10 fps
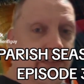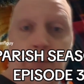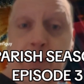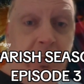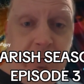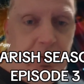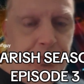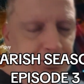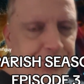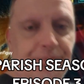Has anybody seen
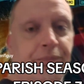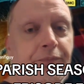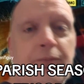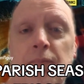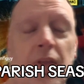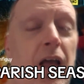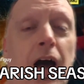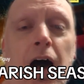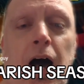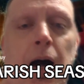him?
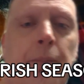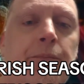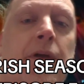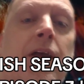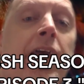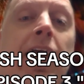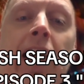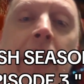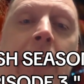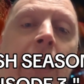
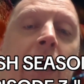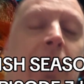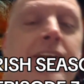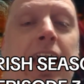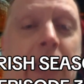And